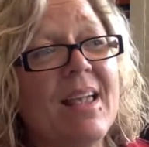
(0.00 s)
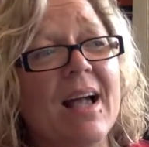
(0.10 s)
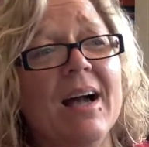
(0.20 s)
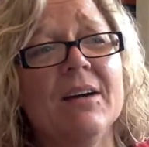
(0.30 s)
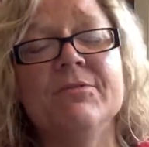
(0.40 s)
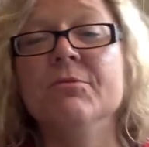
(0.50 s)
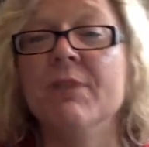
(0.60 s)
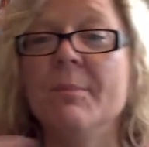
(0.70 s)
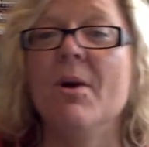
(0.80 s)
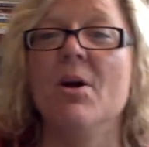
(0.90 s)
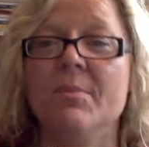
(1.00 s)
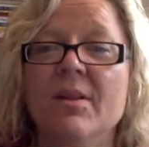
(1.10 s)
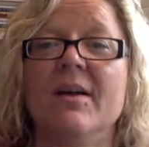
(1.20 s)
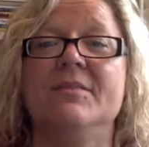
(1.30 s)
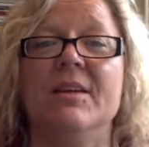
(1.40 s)
for
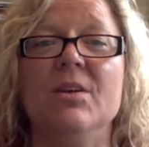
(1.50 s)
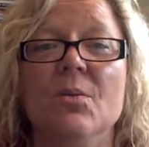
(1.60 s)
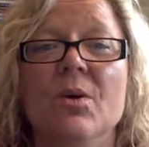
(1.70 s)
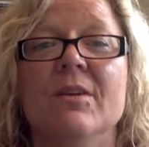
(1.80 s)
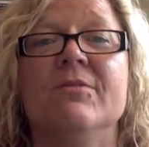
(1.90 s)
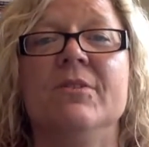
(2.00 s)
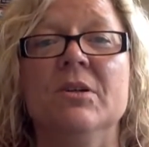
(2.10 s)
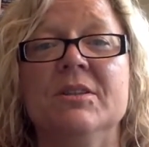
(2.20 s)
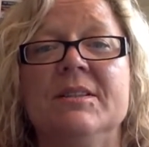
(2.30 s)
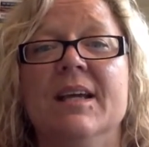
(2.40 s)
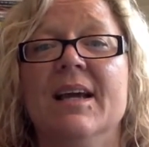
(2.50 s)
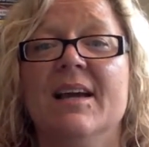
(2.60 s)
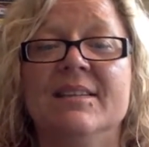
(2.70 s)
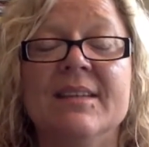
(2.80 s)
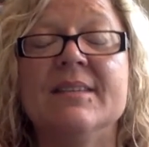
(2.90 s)
remobilising your workforce,
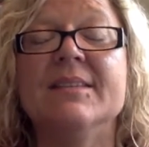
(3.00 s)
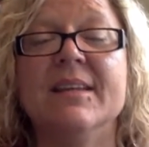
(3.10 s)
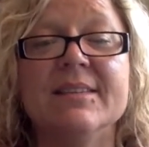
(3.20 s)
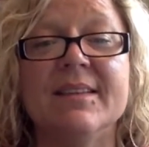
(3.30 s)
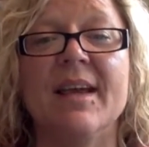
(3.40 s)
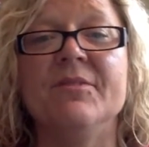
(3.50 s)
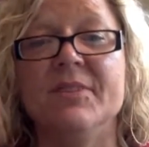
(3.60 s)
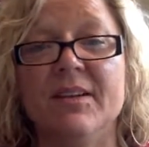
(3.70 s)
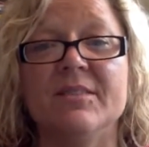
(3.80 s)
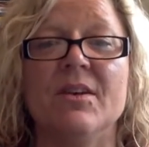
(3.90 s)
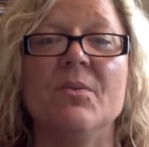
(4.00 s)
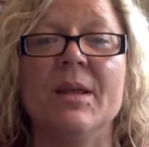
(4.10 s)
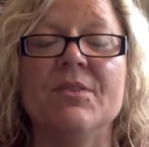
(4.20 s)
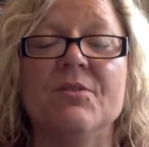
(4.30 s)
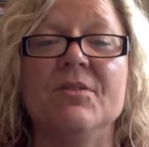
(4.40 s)
assessing safety as I
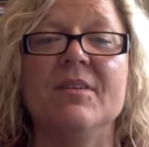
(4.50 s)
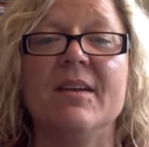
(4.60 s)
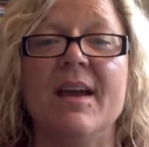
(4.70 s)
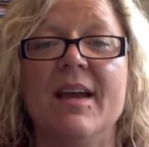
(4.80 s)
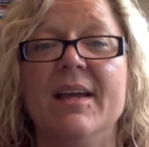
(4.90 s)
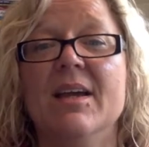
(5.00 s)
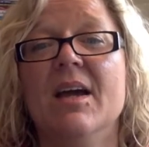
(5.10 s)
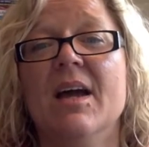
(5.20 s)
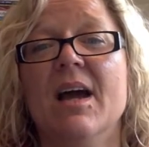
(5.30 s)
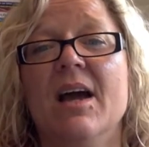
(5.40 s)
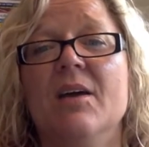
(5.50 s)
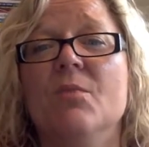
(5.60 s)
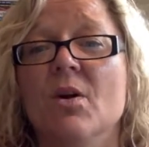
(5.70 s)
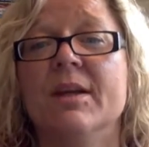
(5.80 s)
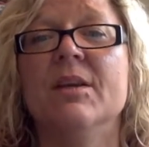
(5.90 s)
went through today, and
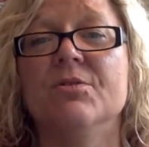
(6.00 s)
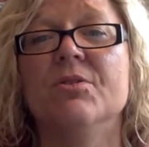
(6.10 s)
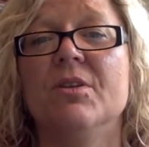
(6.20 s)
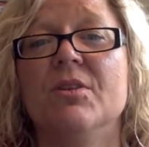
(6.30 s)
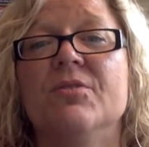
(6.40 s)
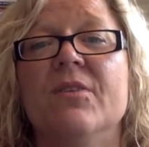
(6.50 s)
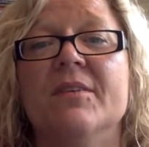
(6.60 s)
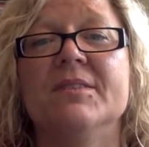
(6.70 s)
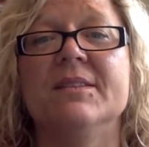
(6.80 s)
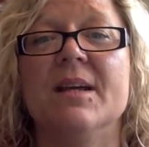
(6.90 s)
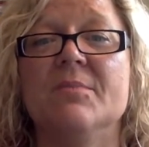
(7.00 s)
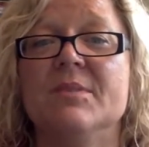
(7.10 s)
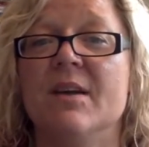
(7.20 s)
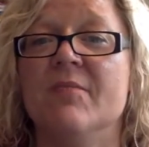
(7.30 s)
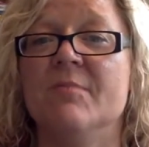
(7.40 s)
working through those 5
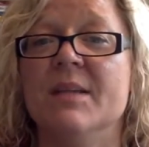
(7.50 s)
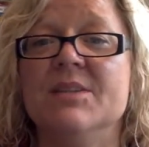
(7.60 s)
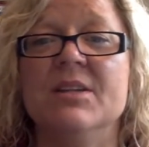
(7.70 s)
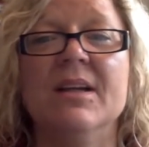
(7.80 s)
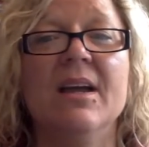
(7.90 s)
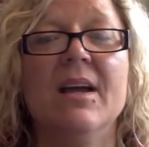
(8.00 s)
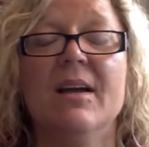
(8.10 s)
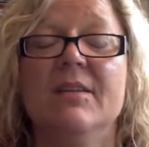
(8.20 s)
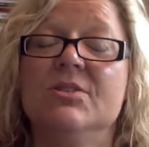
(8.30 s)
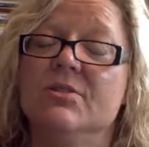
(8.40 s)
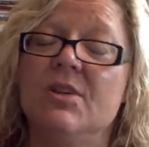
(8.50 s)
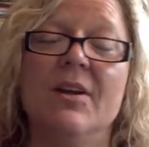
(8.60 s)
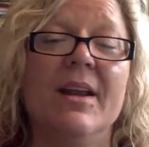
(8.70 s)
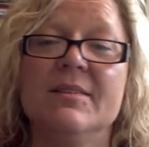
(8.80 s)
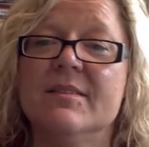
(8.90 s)
steps I've mentioned, just
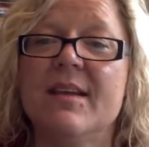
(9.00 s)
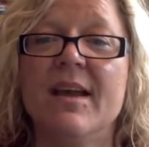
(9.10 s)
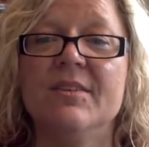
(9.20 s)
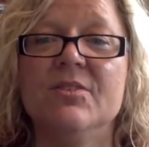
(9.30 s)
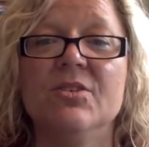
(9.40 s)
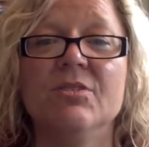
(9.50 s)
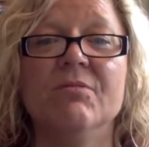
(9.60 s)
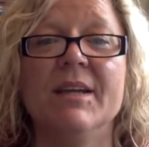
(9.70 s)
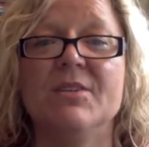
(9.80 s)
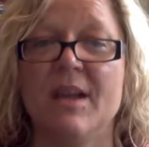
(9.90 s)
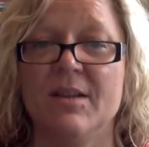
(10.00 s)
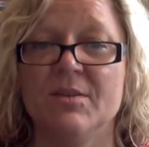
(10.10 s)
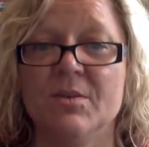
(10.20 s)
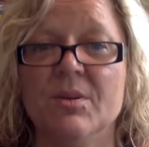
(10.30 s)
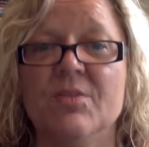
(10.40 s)
don't hesitate to reach out
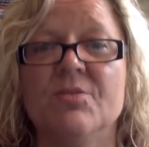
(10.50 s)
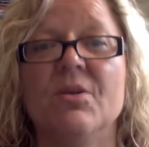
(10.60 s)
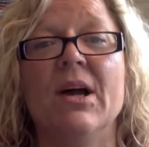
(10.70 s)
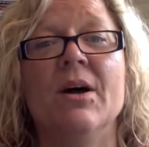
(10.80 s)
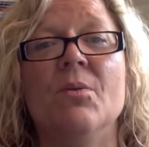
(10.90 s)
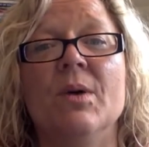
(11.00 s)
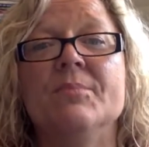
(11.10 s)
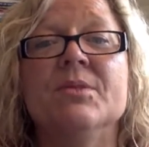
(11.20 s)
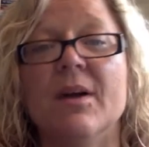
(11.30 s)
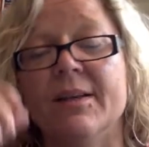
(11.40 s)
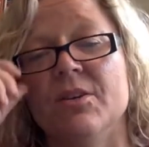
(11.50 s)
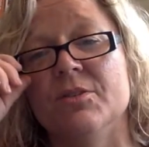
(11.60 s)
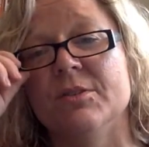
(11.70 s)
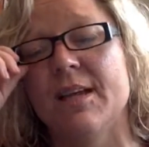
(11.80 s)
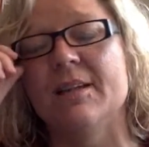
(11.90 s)
to us through our website
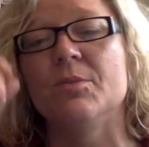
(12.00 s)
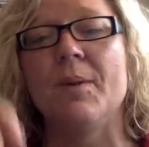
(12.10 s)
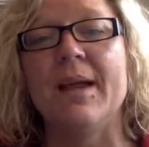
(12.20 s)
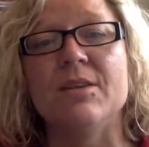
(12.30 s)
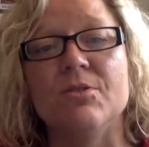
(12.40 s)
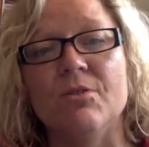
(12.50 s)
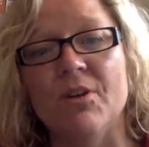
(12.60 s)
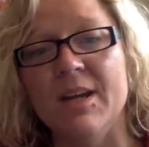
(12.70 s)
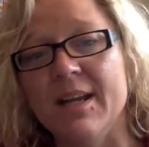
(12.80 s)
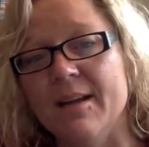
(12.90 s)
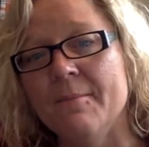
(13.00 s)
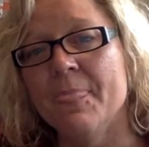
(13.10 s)
contact page or on here,